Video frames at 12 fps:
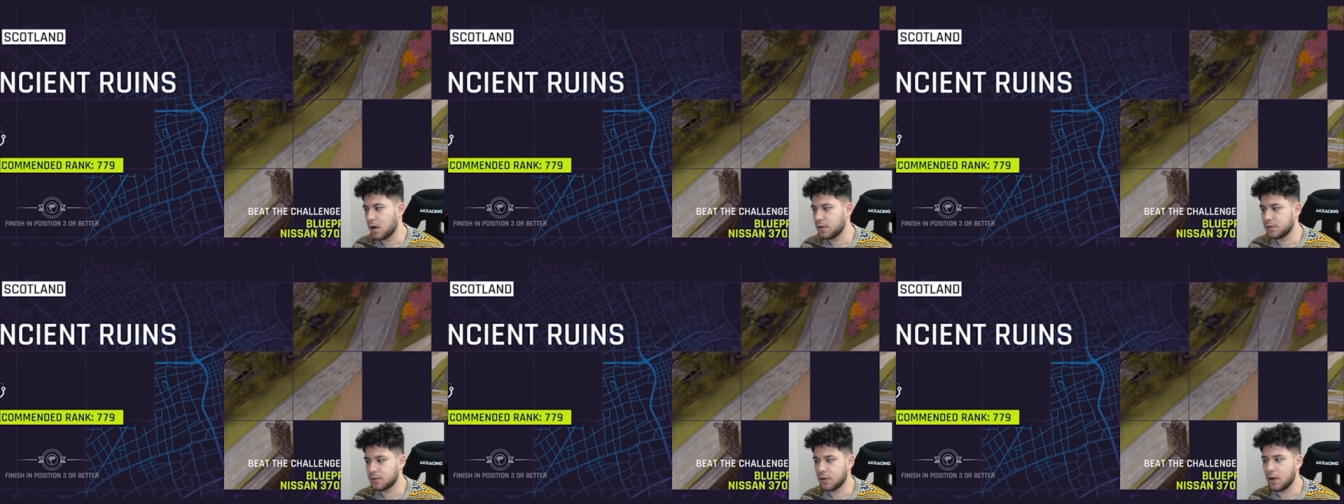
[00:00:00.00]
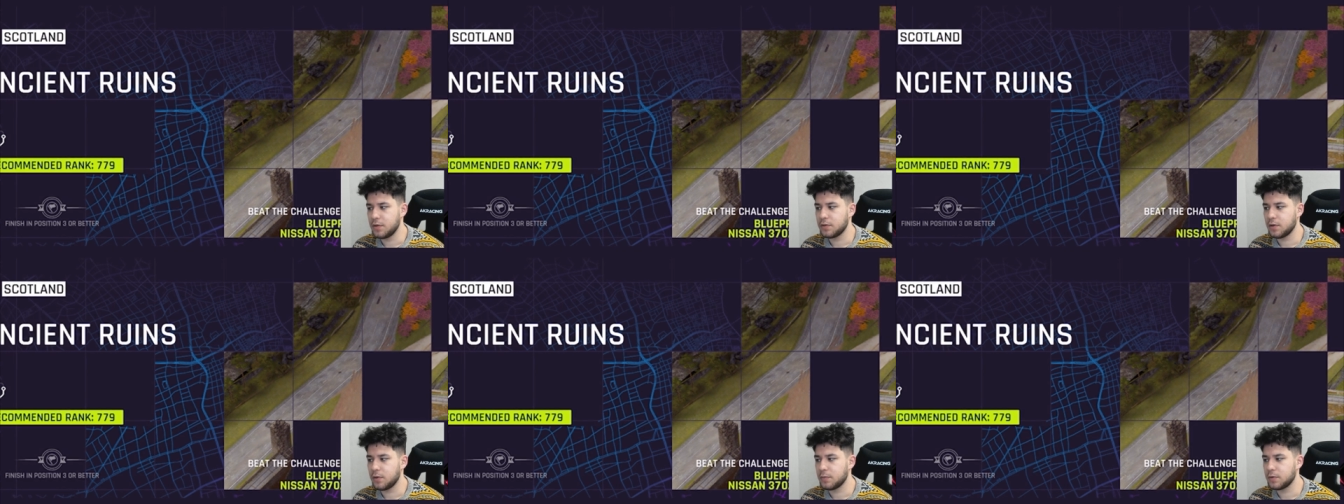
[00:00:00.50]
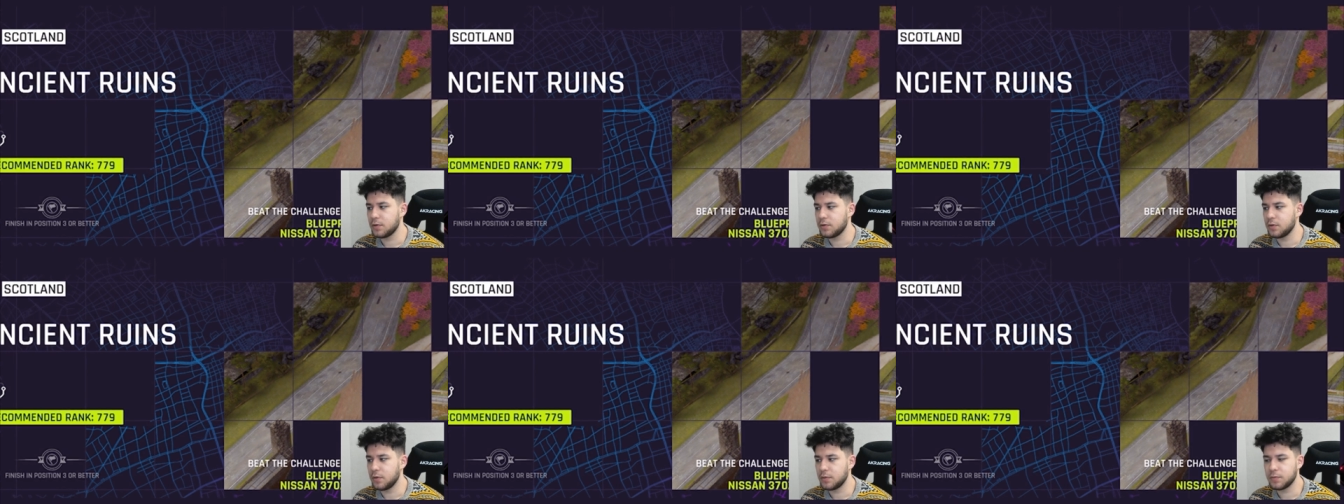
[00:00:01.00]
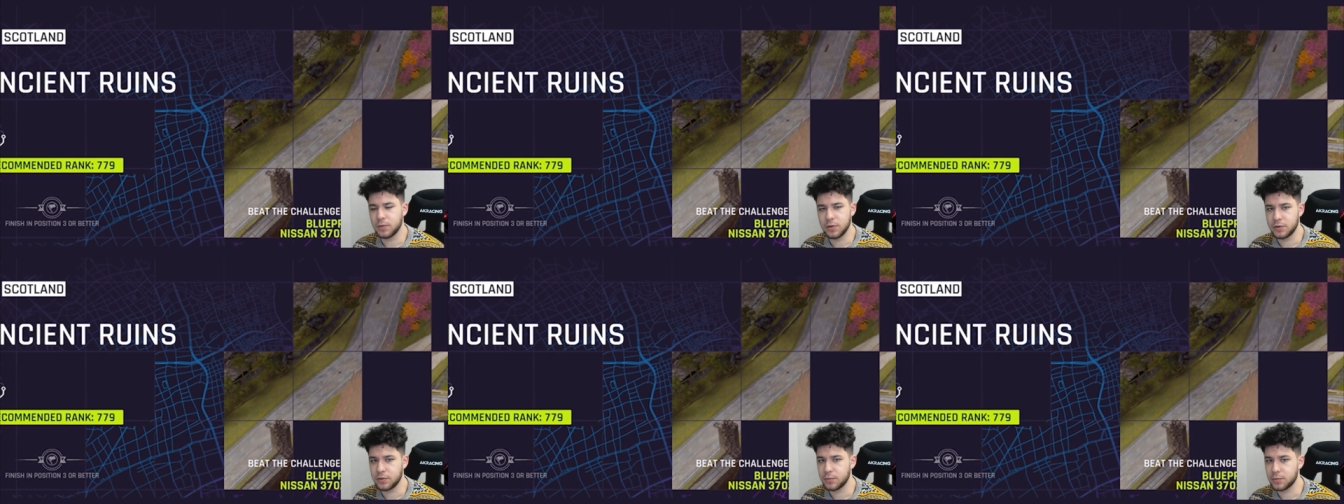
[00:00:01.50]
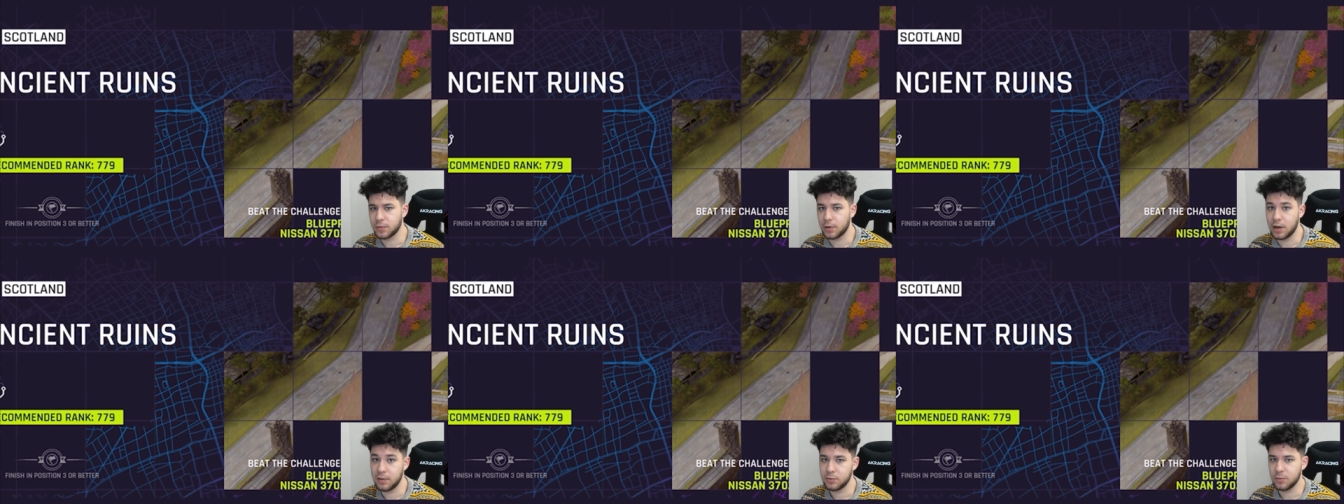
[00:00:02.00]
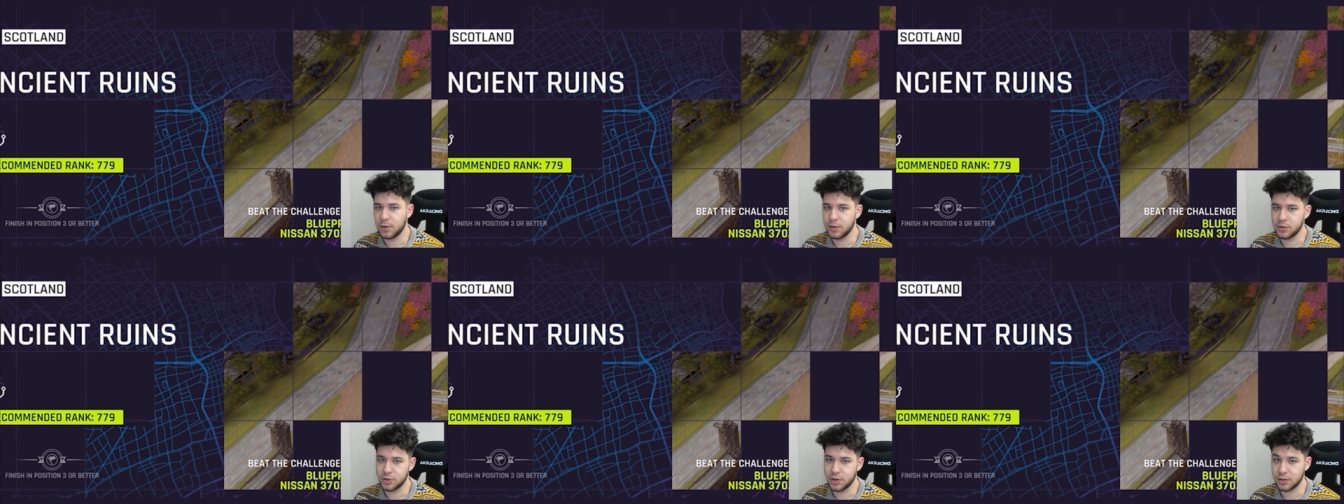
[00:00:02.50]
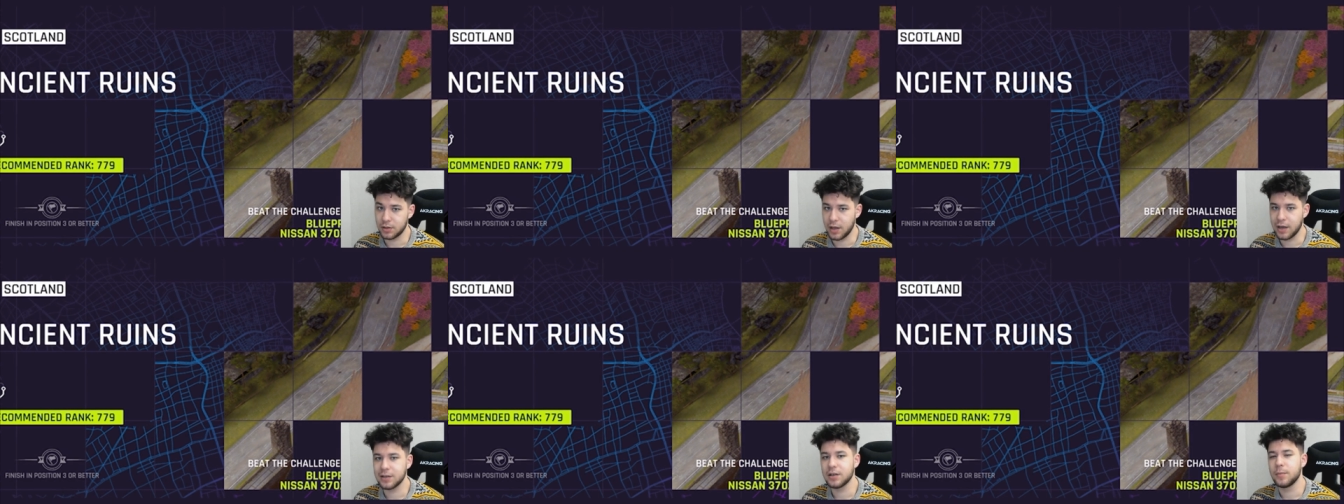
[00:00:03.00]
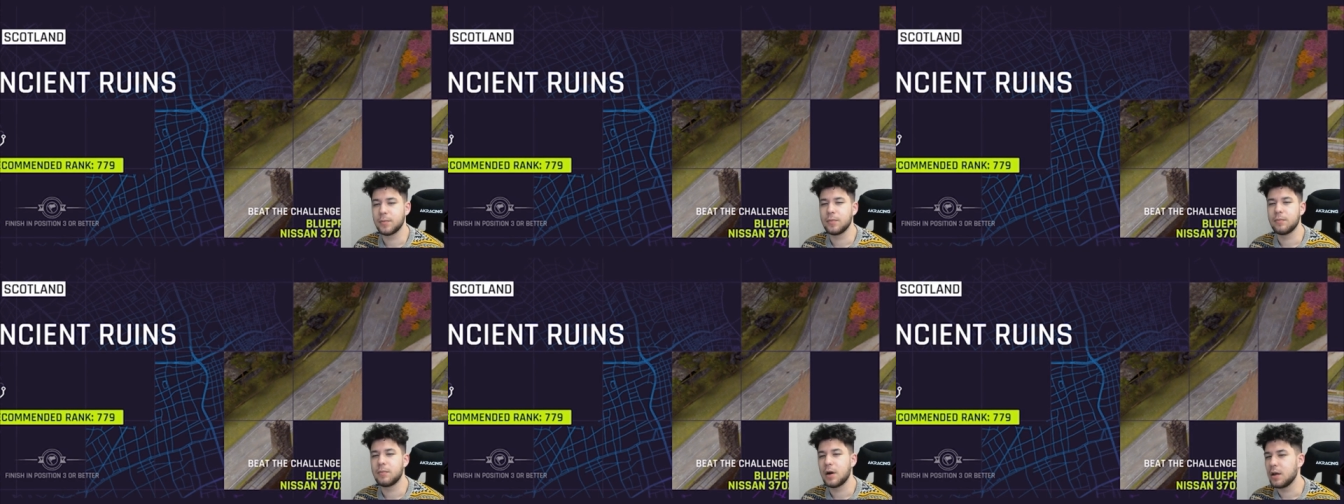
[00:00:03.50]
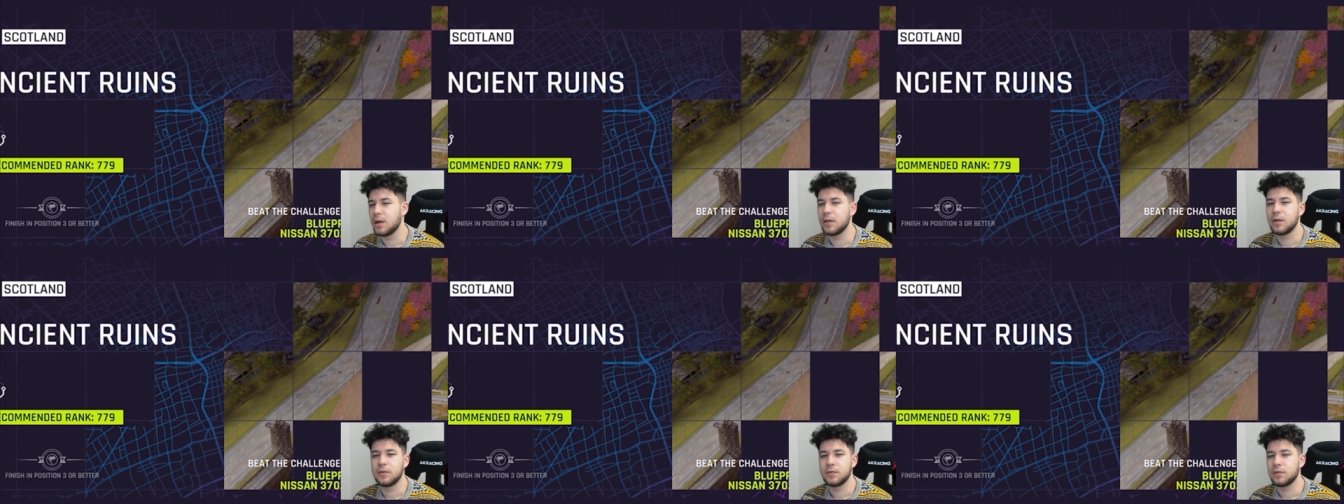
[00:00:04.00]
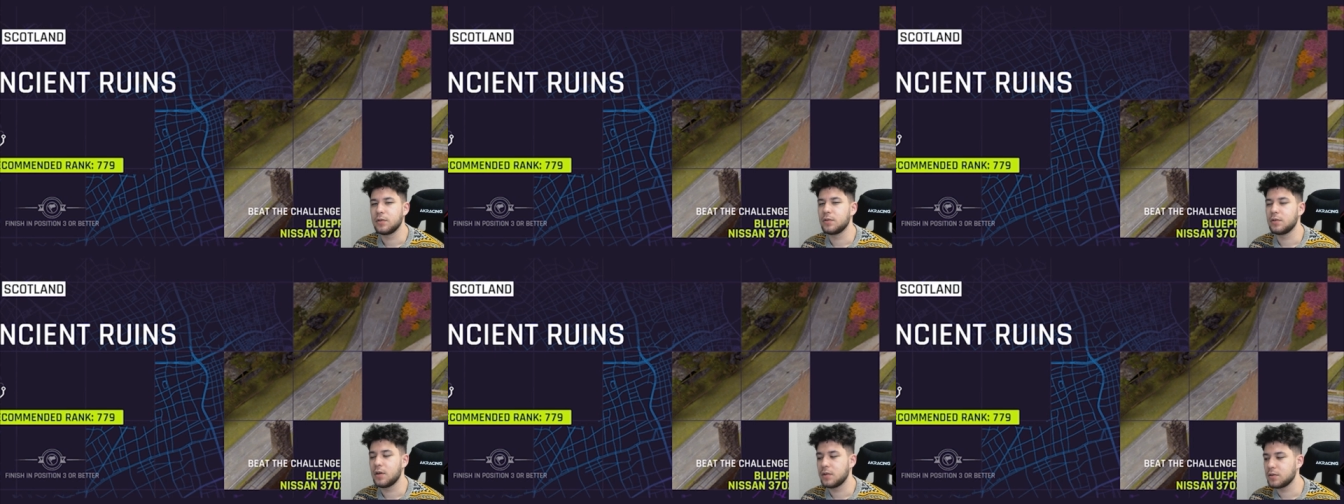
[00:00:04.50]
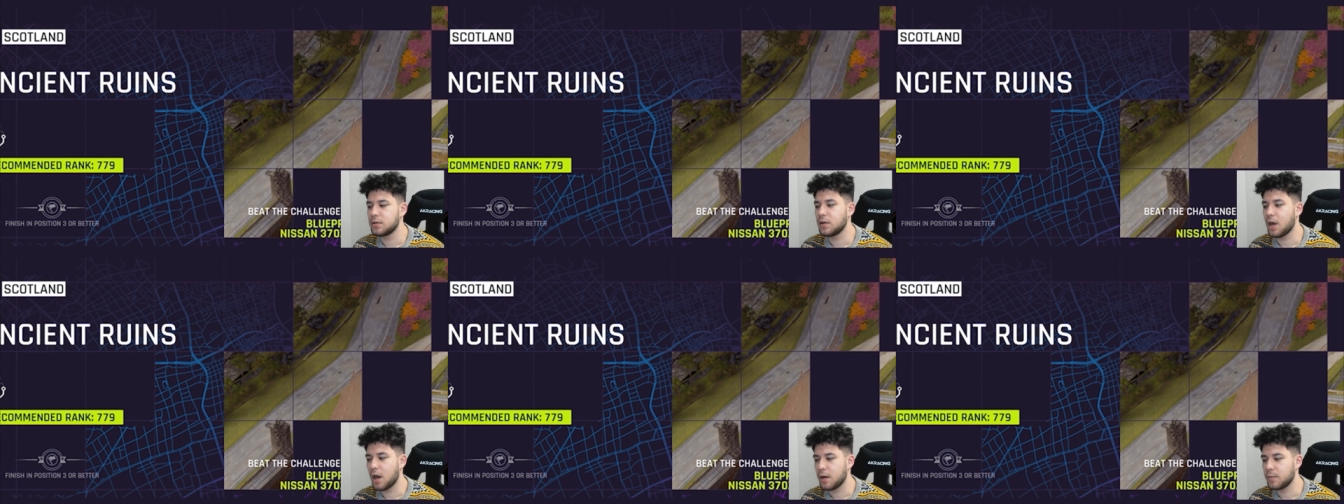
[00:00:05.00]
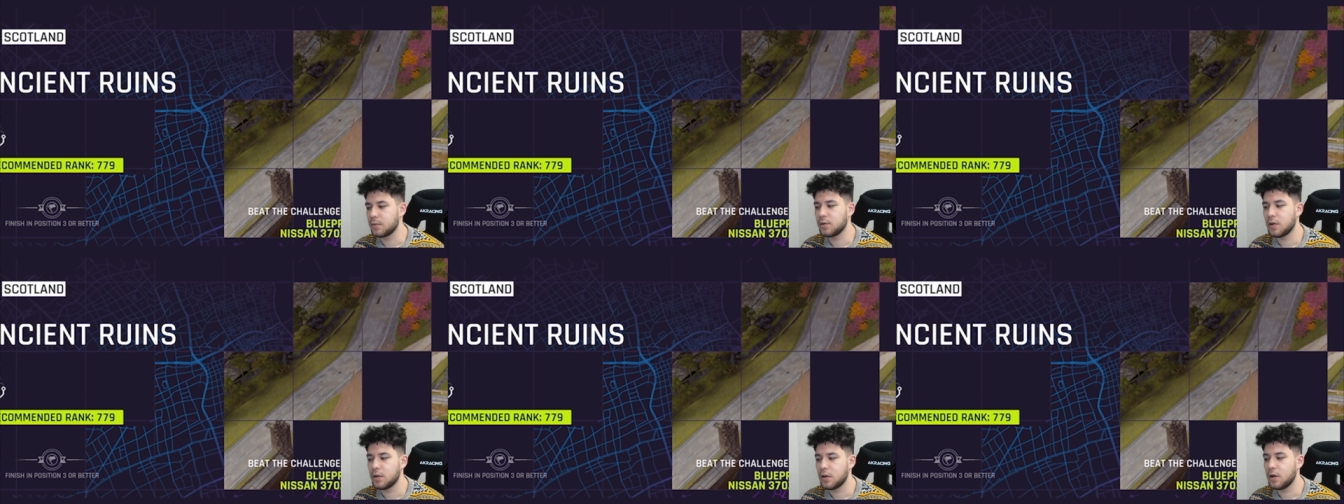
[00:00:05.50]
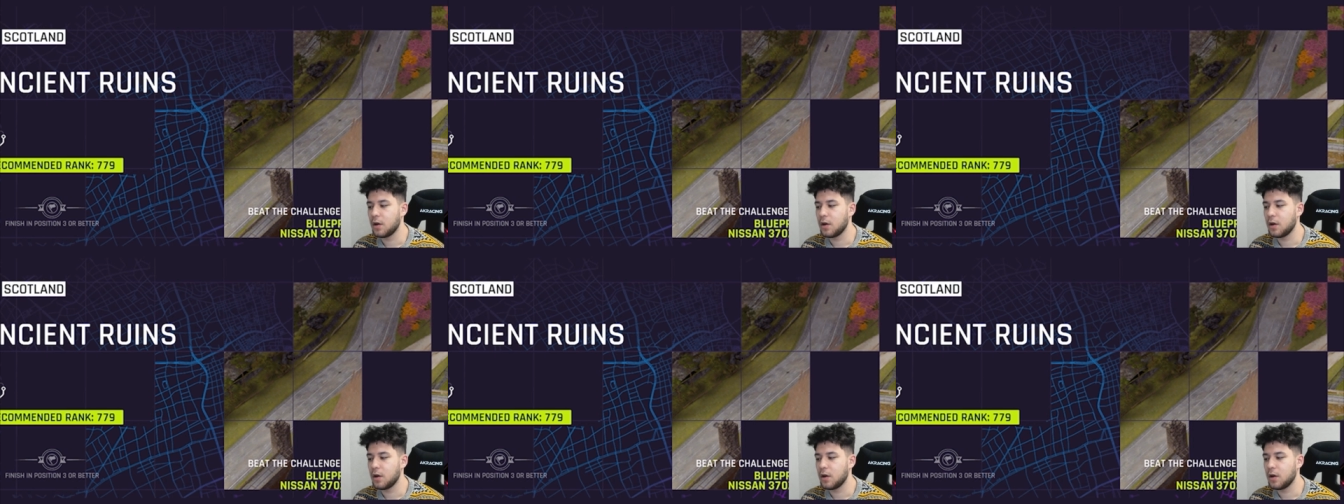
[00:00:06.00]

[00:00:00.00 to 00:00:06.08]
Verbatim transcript: Guys, I hope that you have already subscribed to my channel and download this game, because